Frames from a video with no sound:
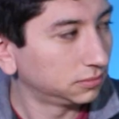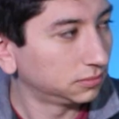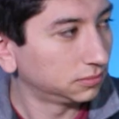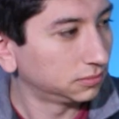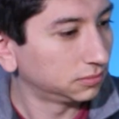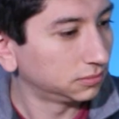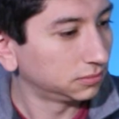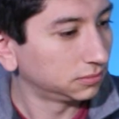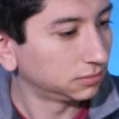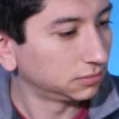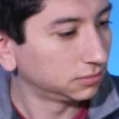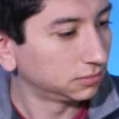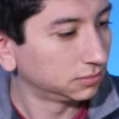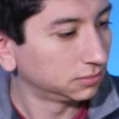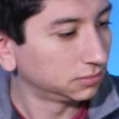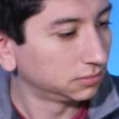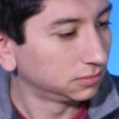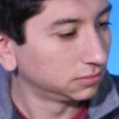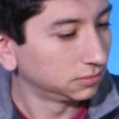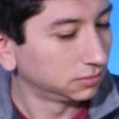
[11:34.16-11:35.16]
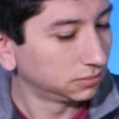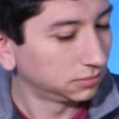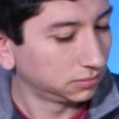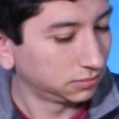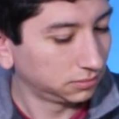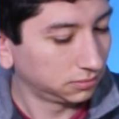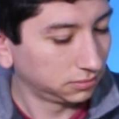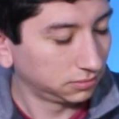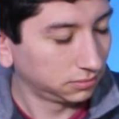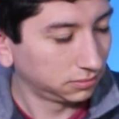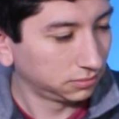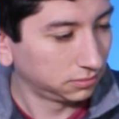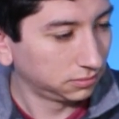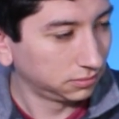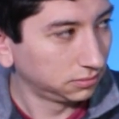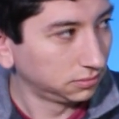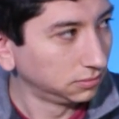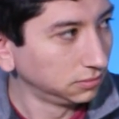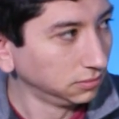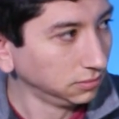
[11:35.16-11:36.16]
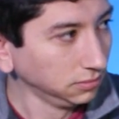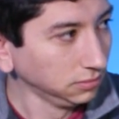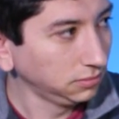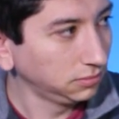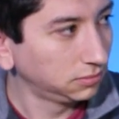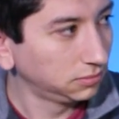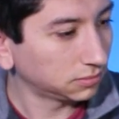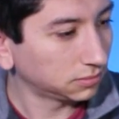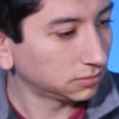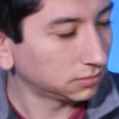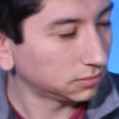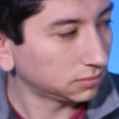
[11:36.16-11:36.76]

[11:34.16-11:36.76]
(silent)